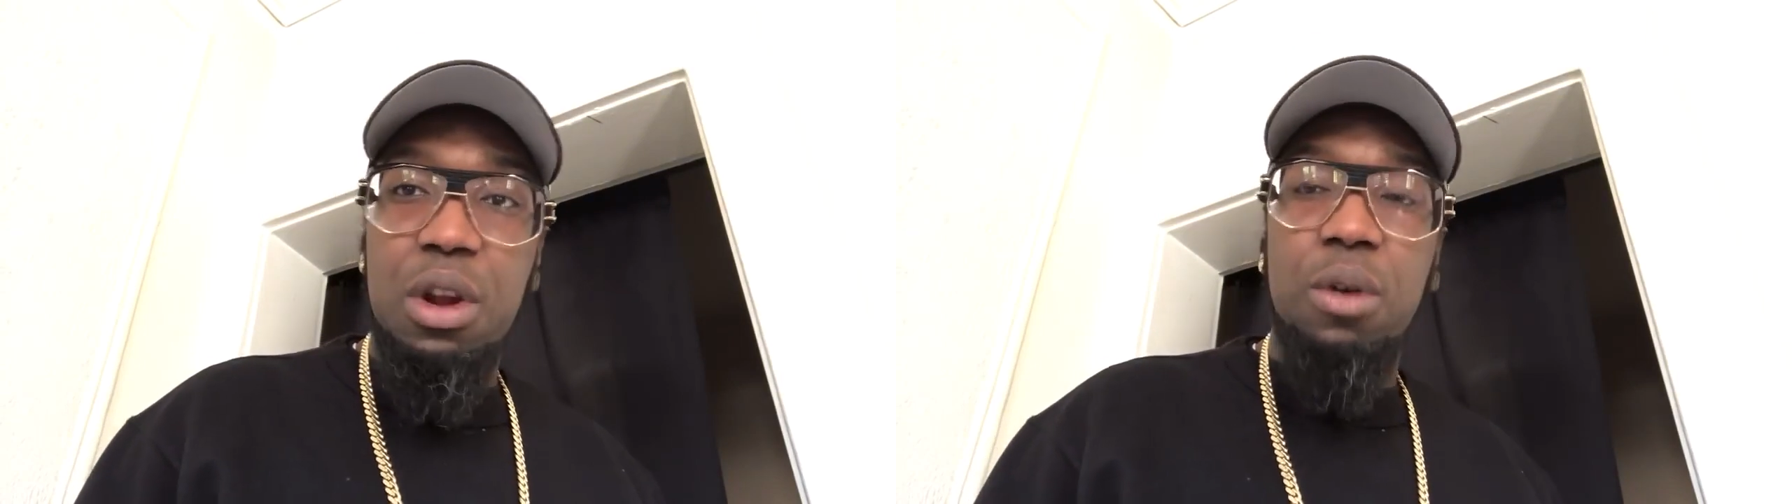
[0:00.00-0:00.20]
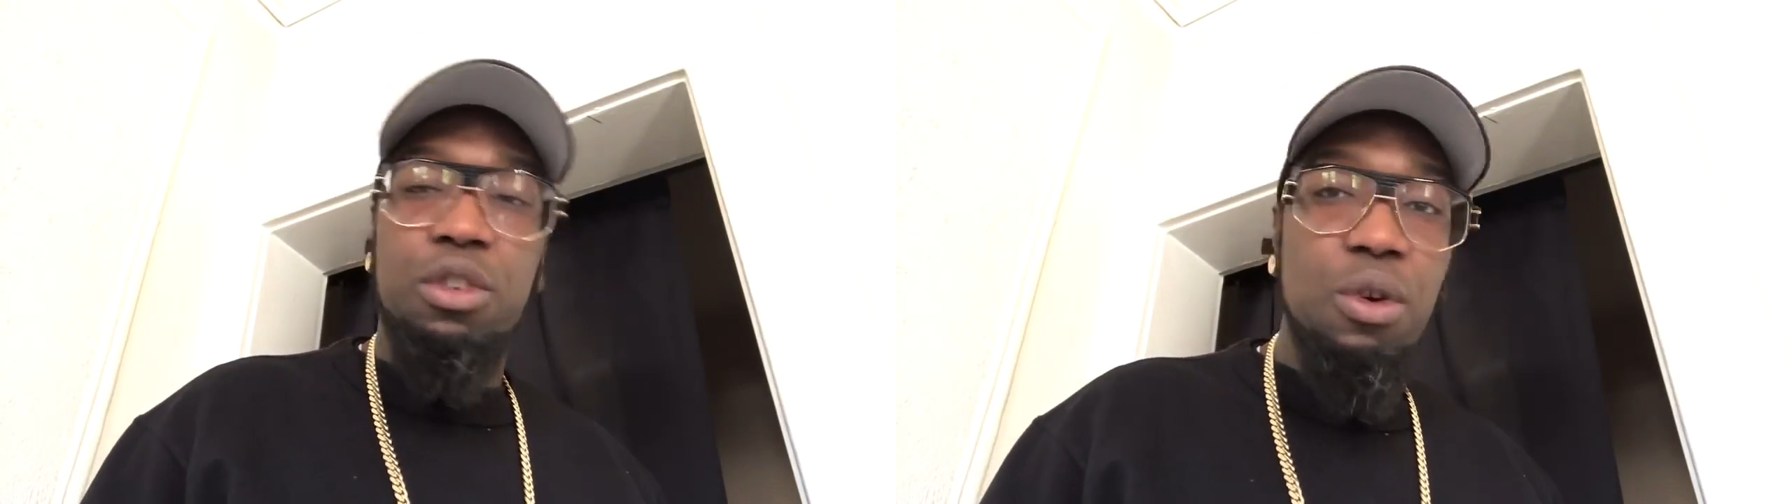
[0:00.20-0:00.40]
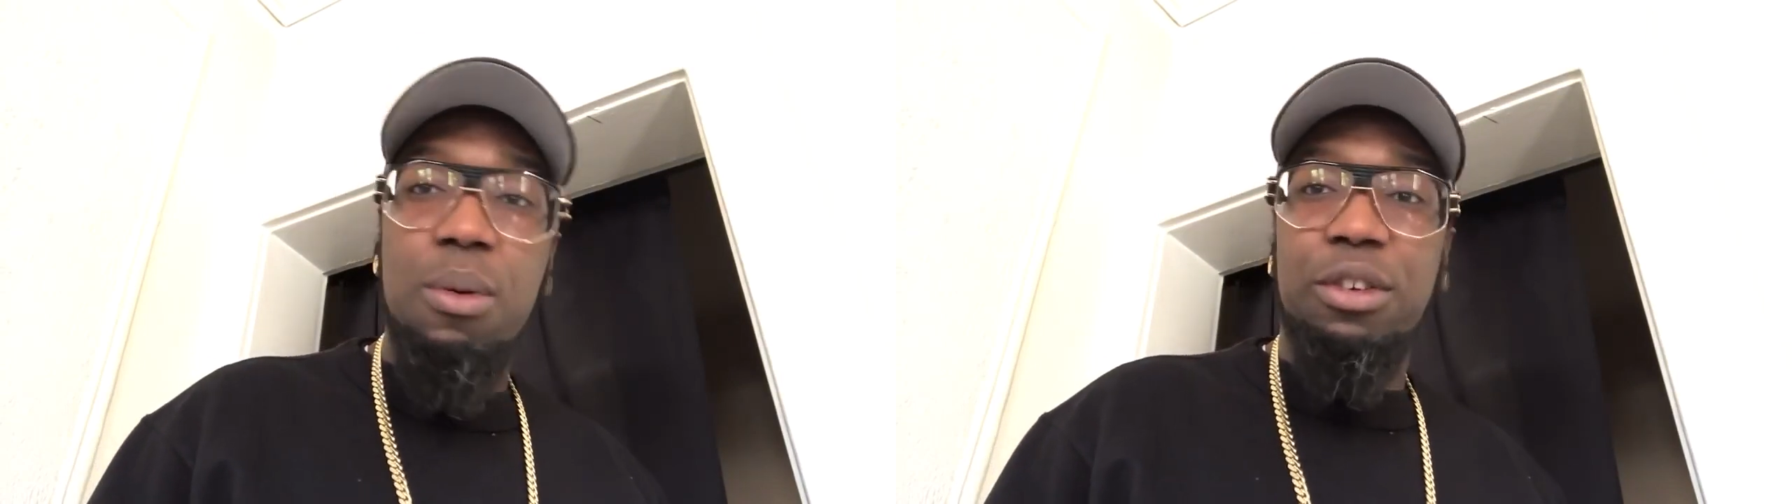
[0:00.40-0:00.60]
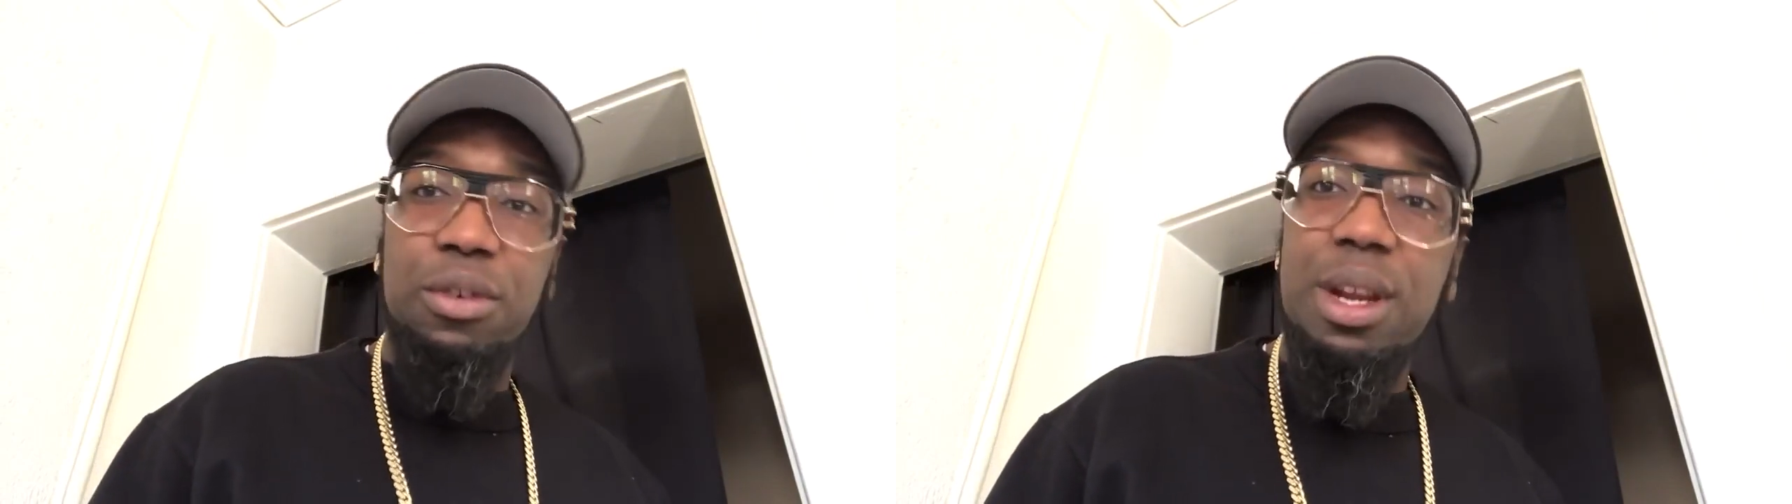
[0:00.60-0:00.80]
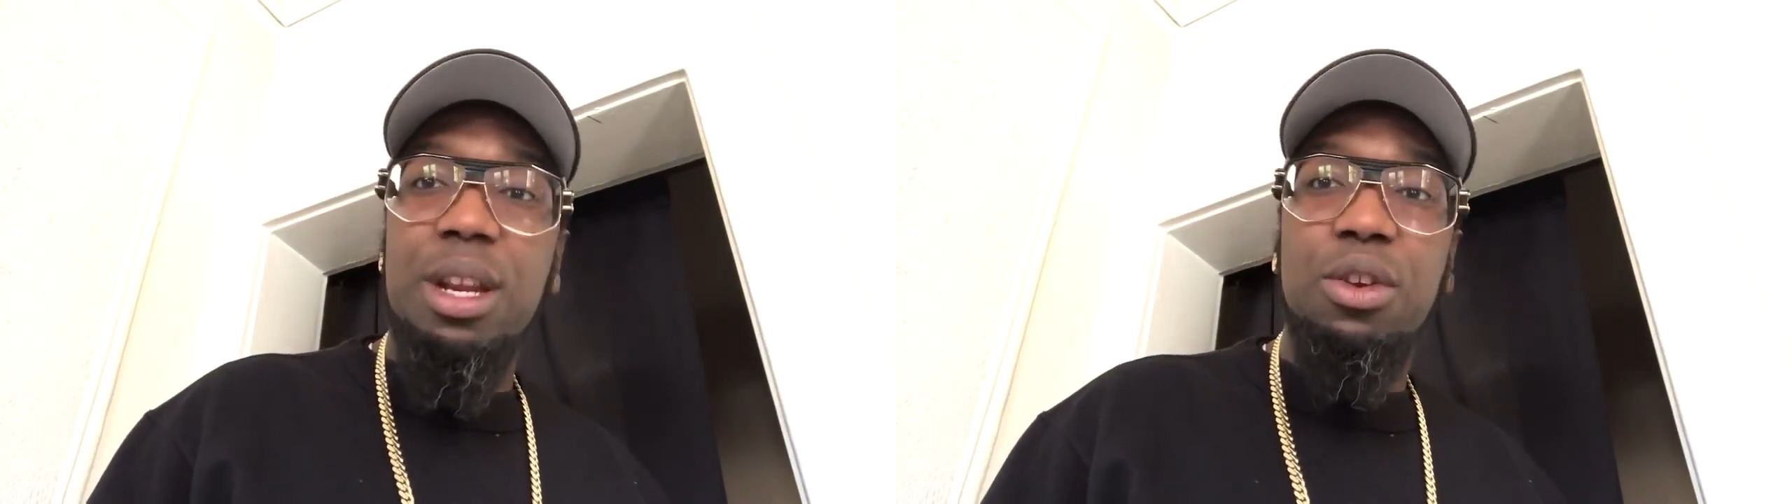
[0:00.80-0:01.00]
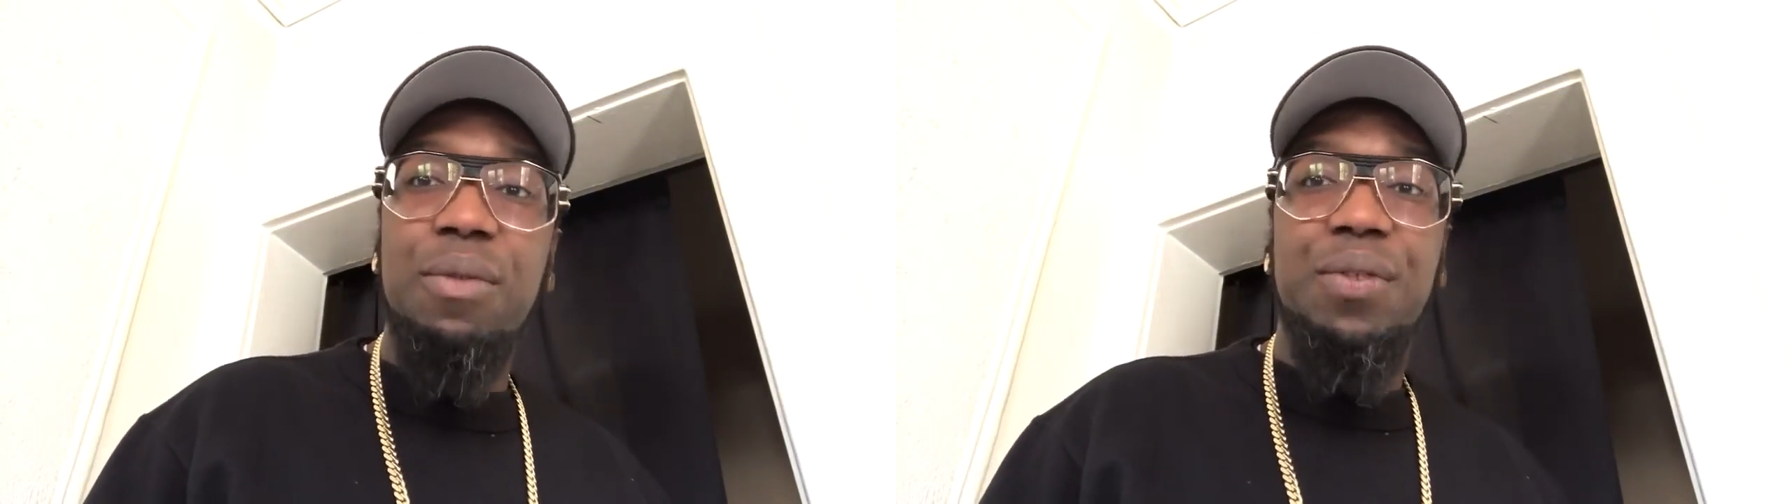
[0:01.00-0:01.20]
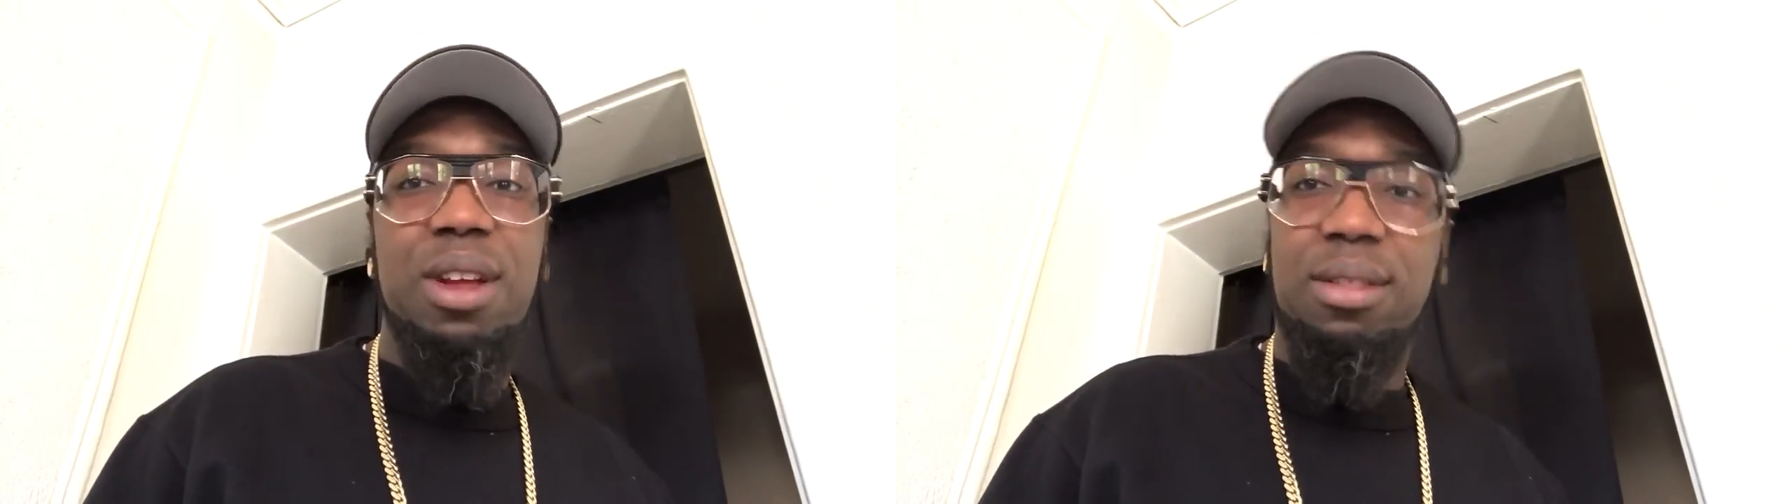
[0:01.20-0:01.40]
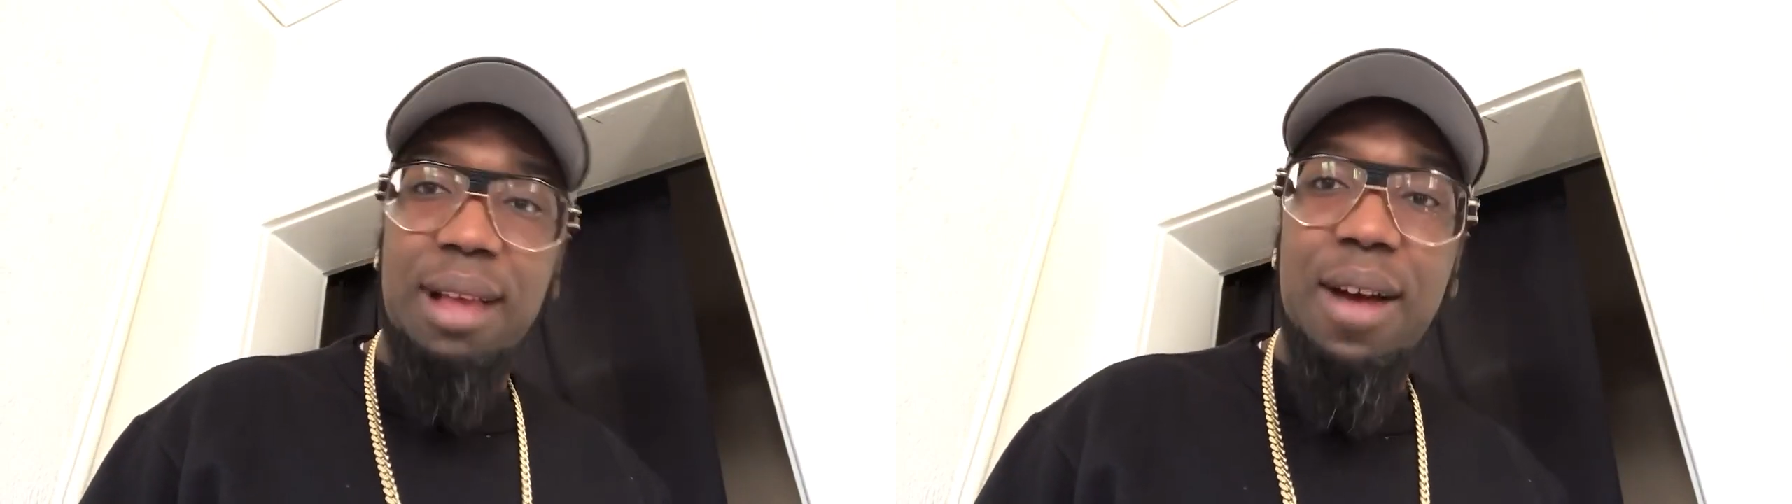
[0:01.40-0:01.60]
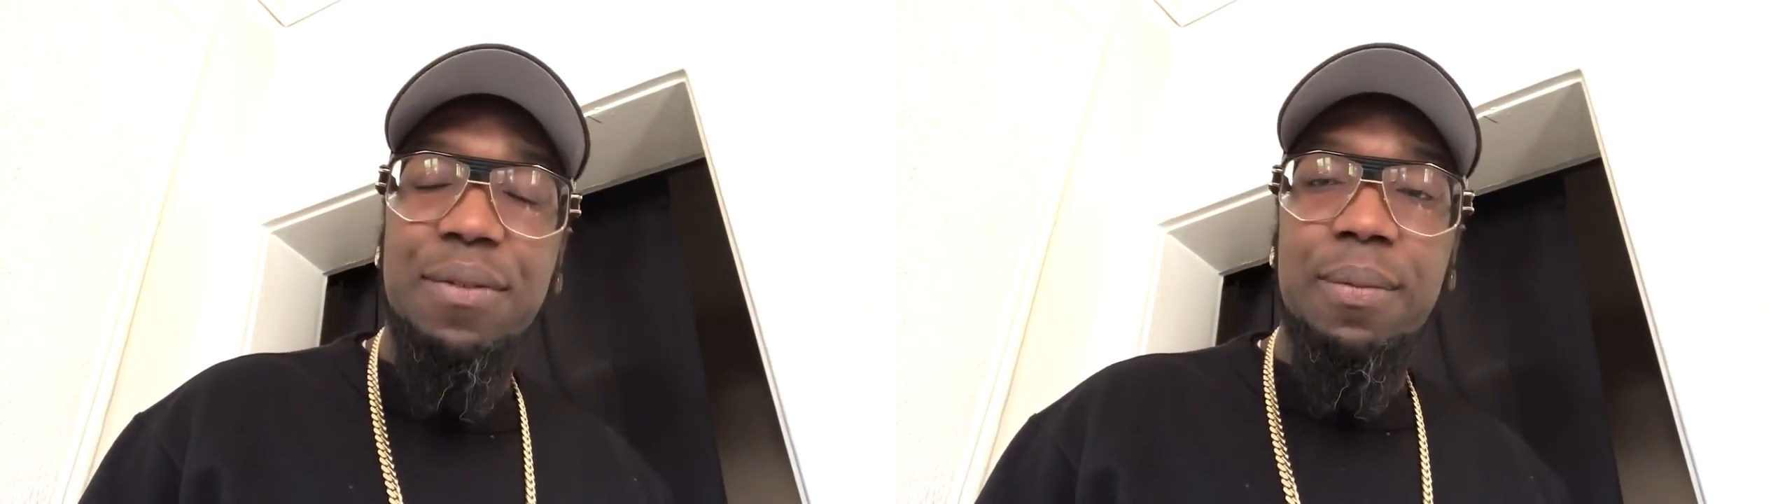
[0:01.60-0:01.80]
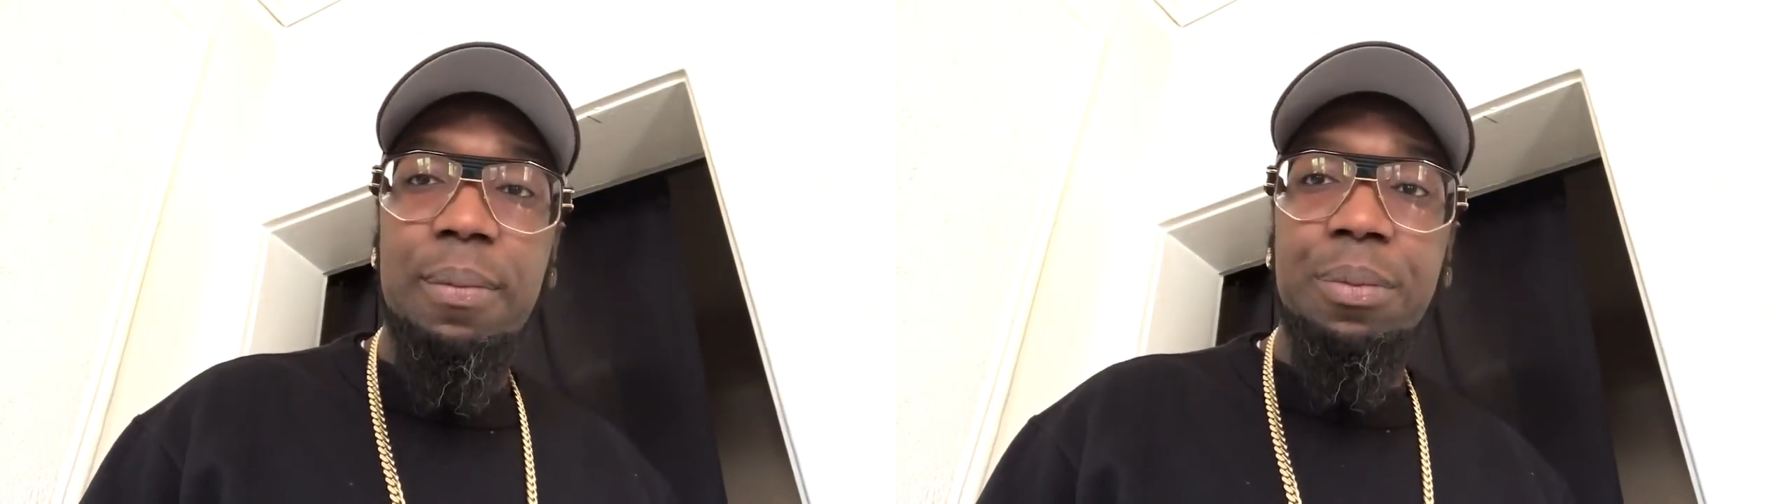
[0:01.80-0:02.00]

you know, doing what you need to do for yourself